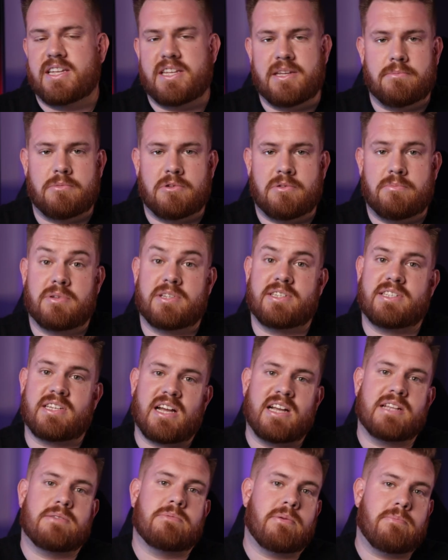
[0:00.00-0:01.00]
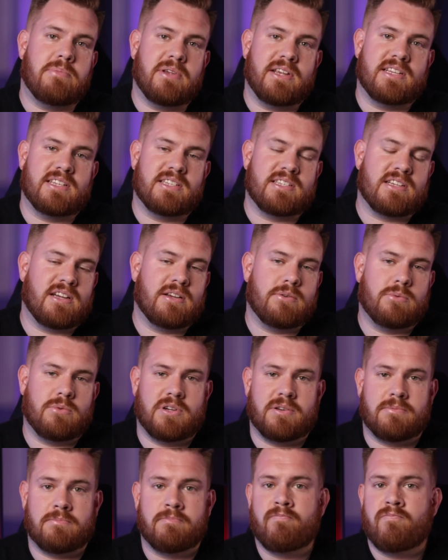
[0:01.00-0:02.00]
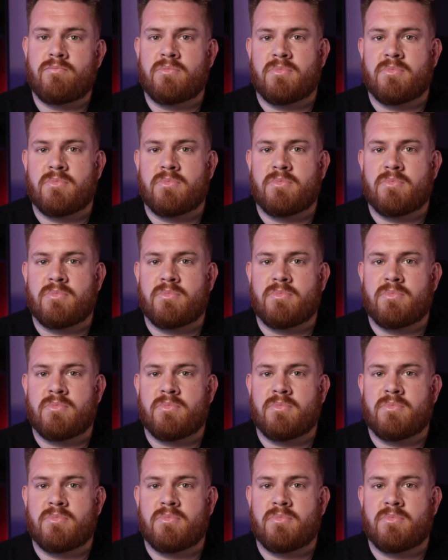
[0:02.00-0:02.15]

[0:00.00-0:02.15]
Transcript: gimbal besides my Peak Design one.